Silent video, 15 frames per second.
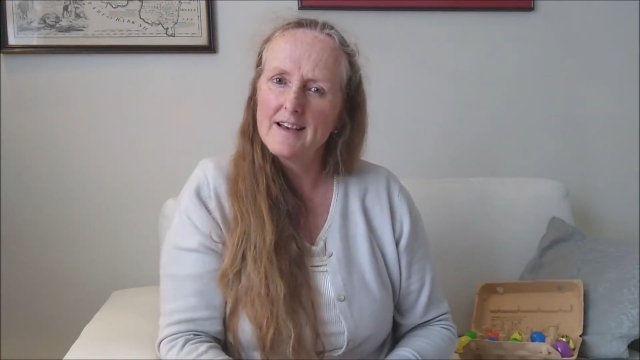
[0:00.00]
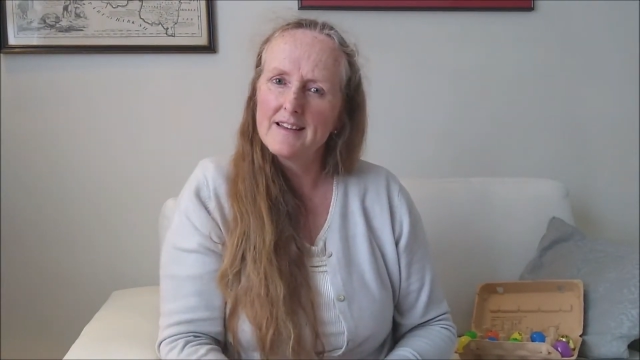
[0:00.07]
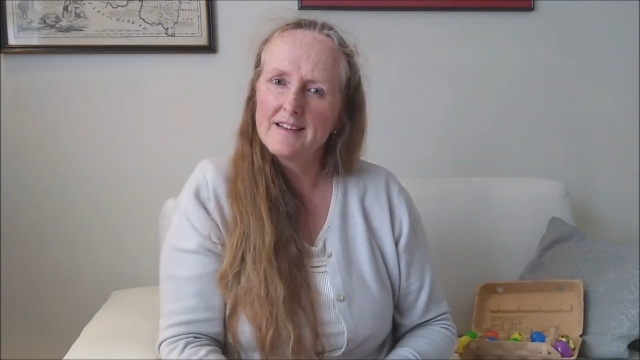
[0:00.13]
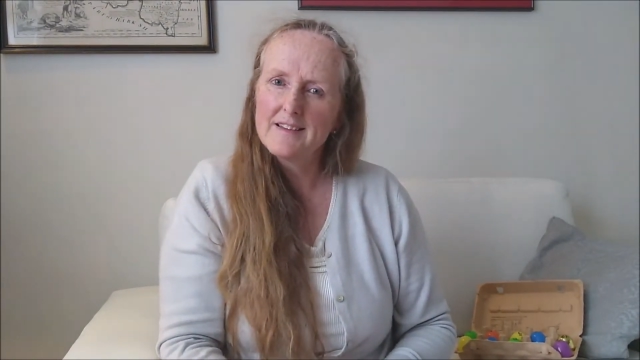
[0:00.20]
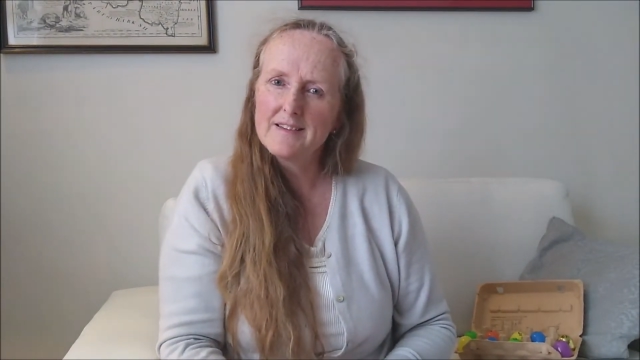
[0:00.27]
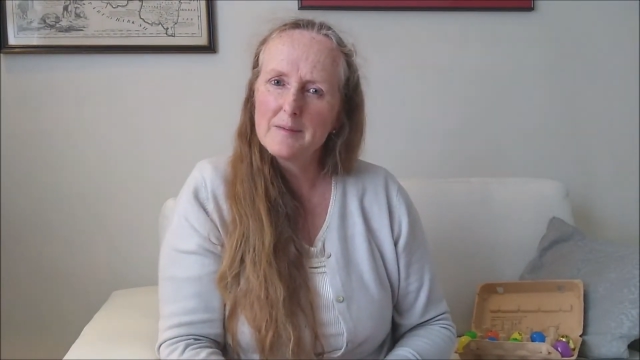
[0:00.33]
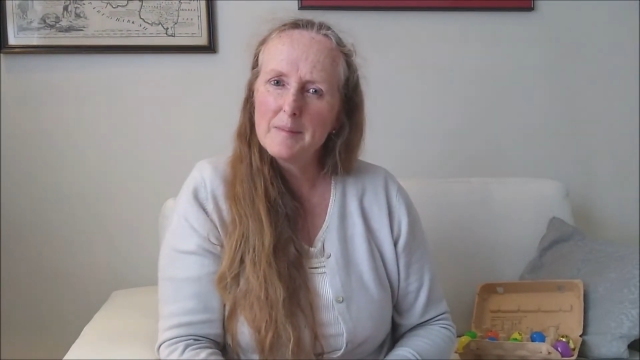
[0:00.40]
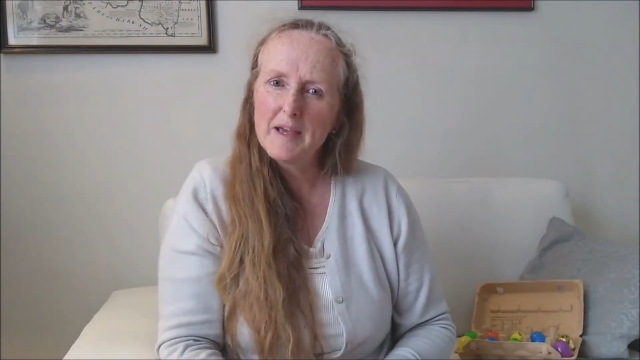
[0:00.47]

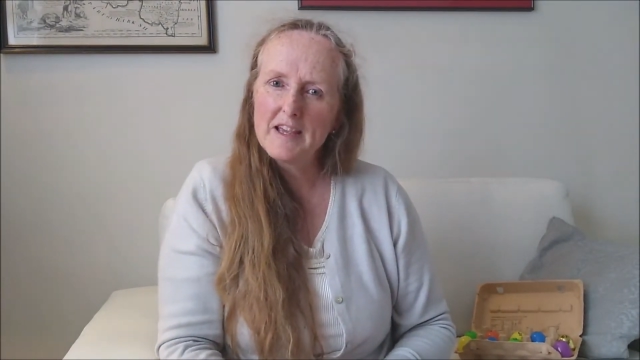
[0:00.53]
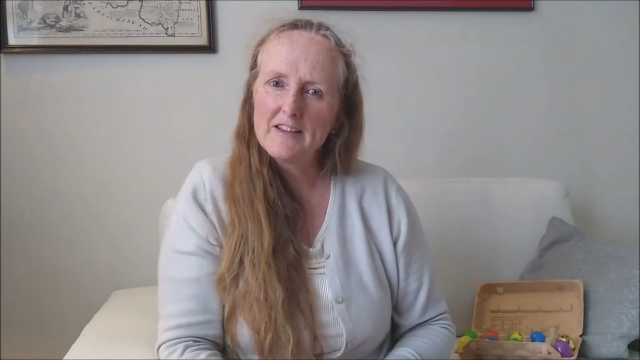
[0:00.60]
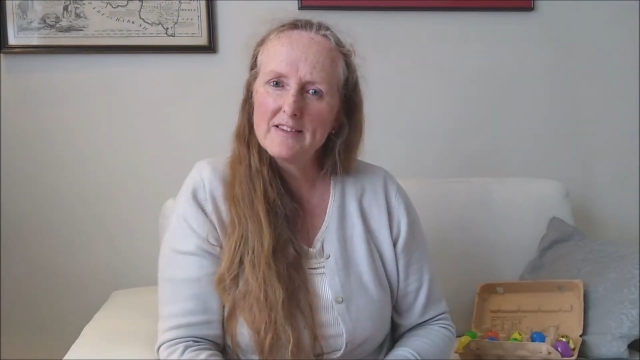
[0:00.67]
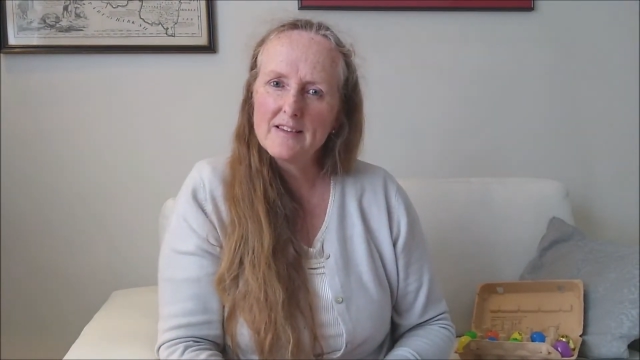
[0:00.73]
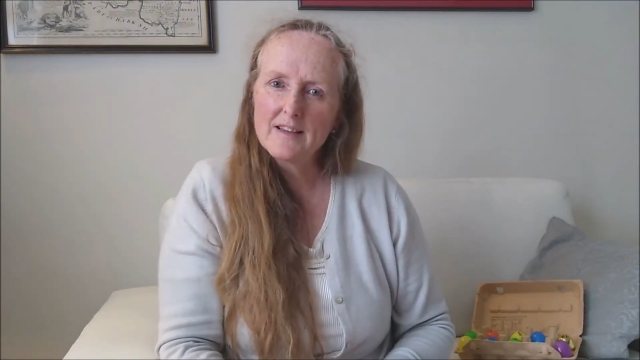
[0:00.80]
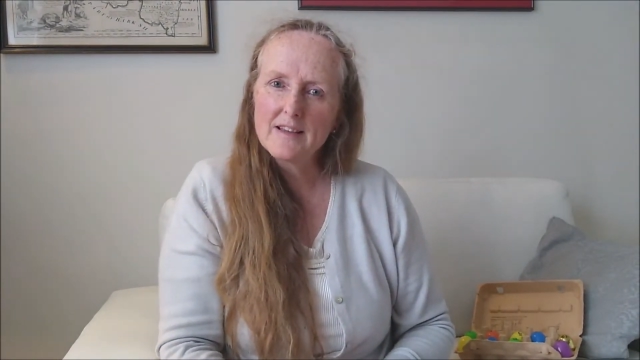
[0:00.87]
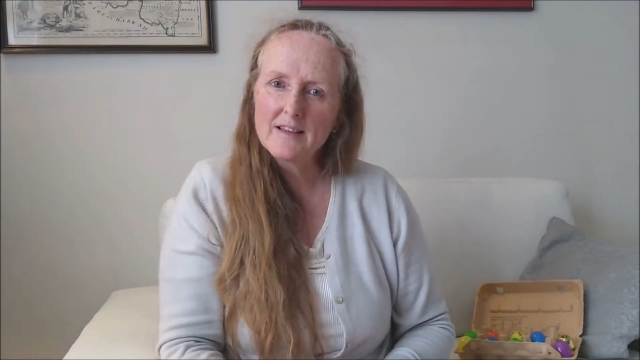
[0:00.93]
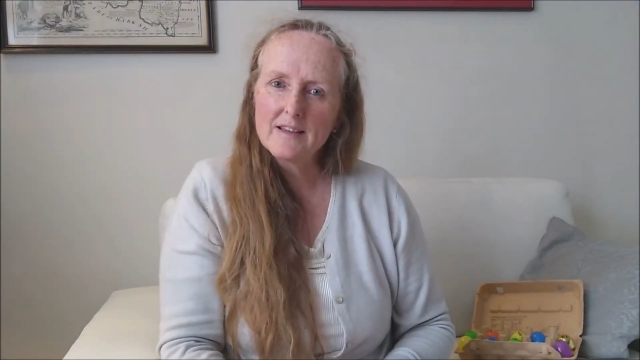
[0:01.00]
And it's
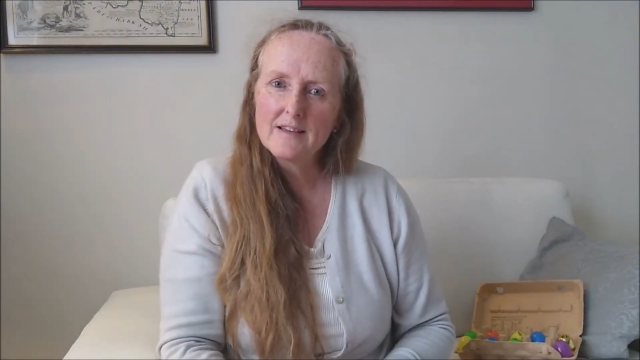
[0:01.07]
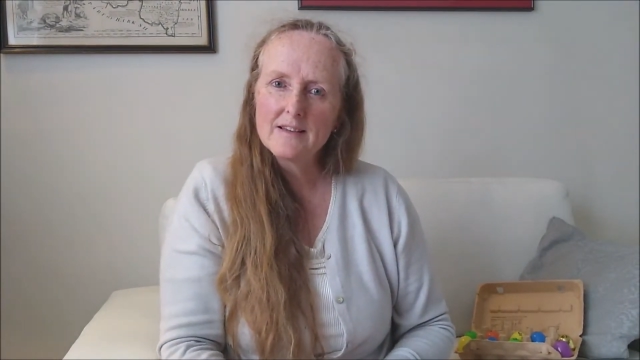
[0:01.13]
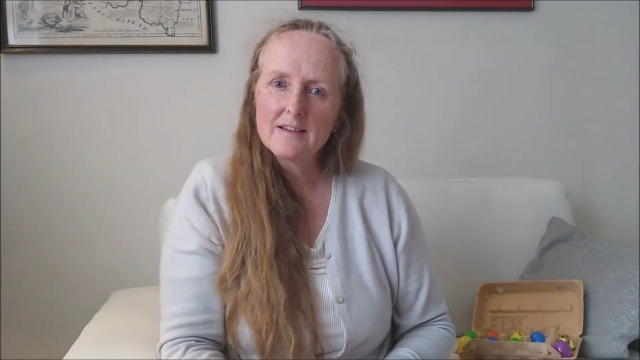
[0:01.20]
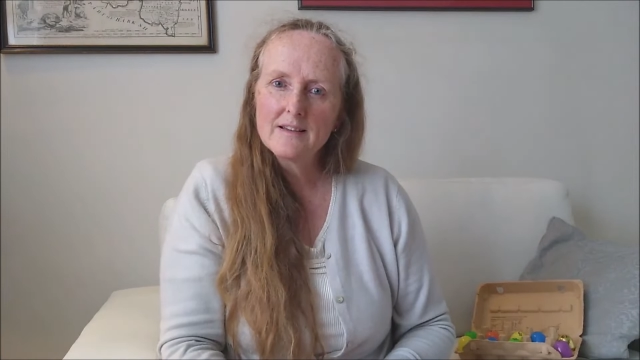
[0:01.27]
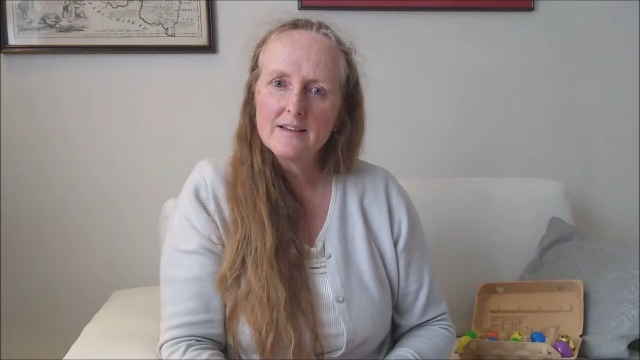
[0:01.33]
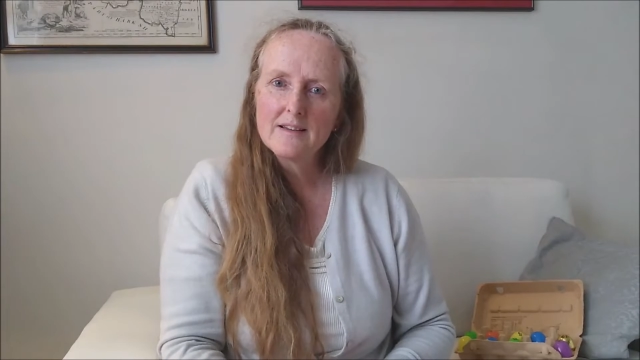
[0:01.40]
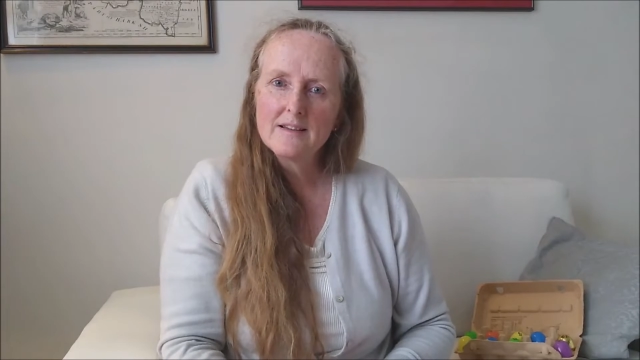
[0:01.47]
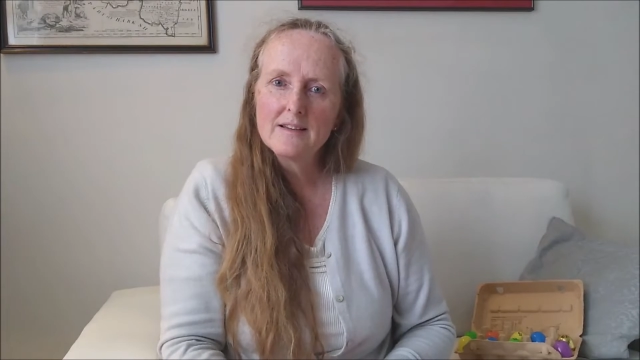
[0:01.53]
amazing.
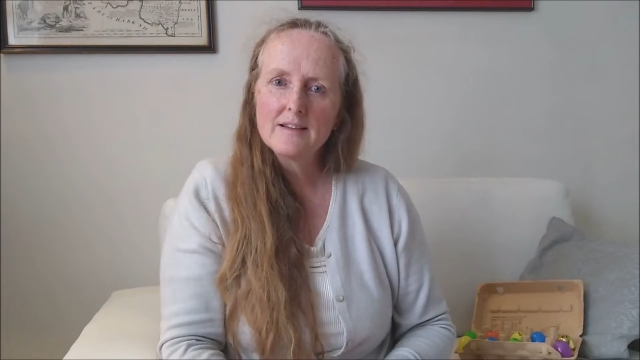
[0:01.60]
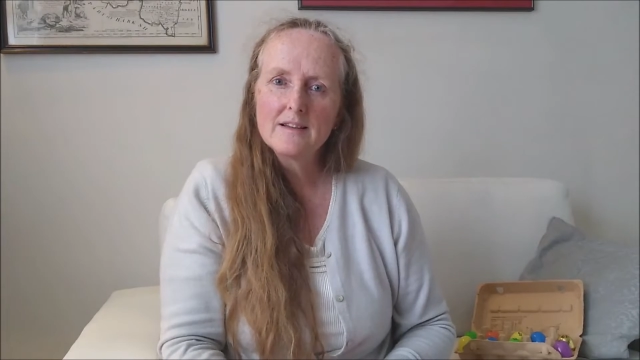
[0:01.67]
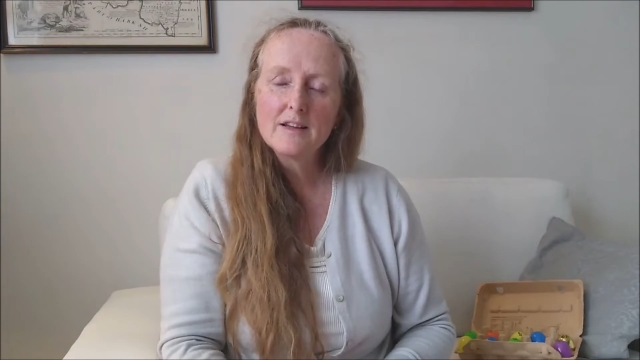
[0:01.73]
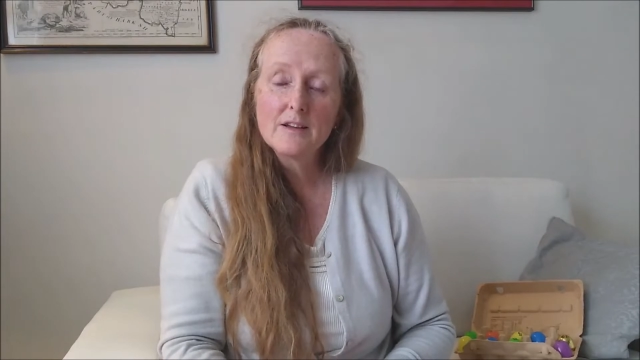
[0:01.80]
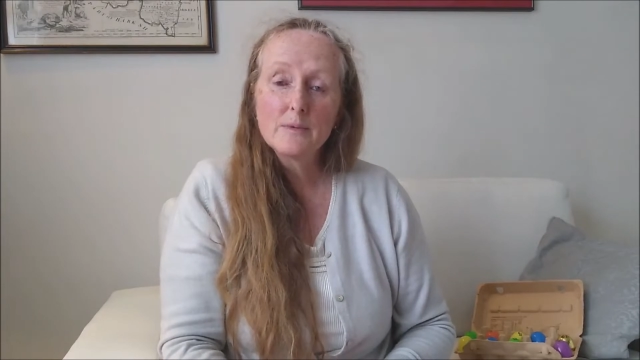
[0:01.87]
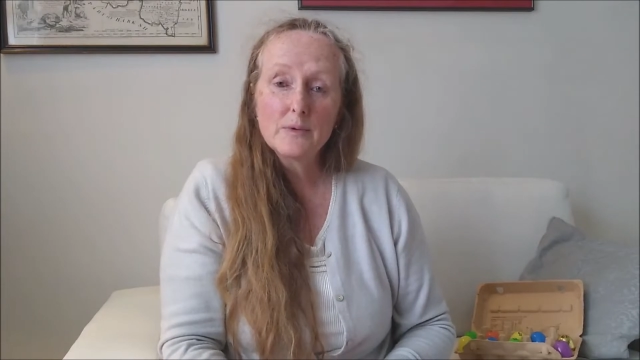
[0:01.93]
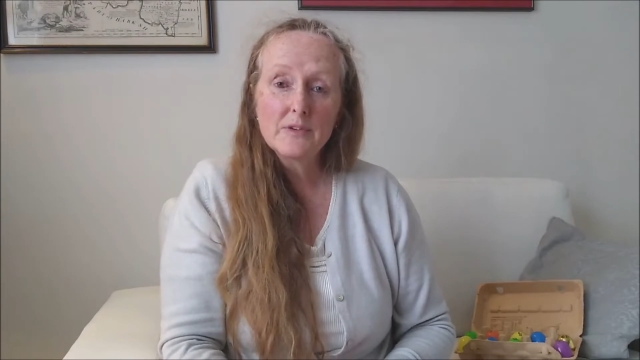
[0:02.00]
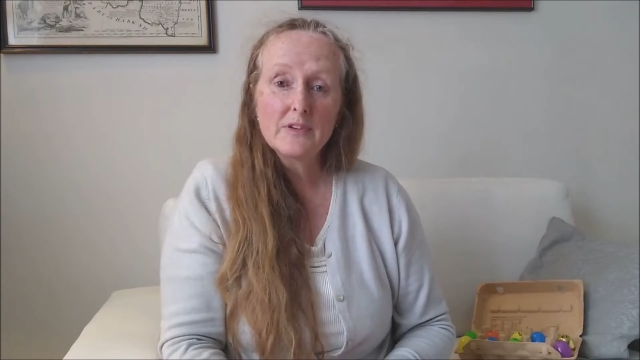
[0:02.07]

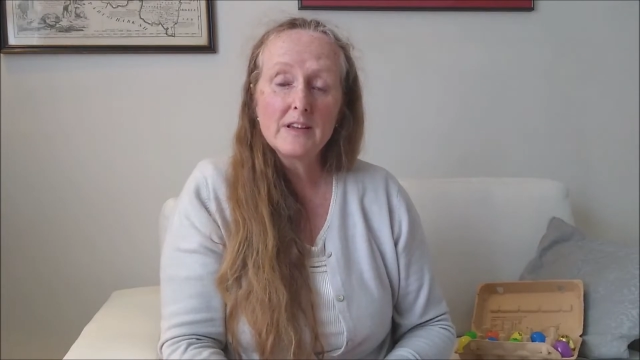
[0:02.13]
It